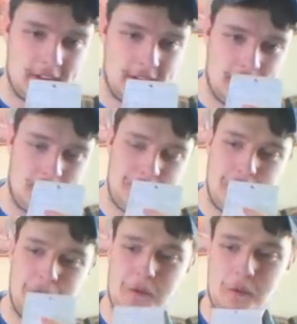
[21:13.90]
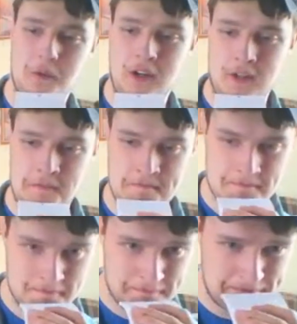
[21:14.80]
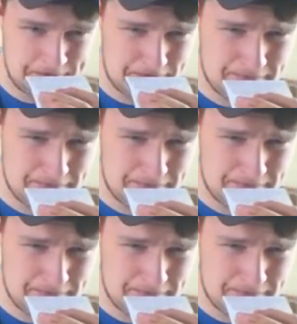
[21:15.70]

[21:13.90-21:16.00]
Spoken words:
Oh, okay, good. Because if it was one,